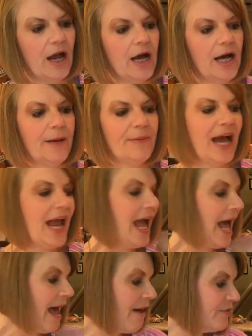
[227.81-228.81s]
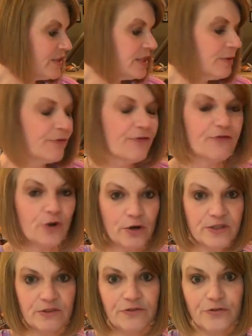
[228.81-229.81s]
I have some
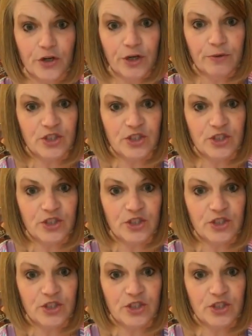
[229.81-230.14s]
frozen fruit,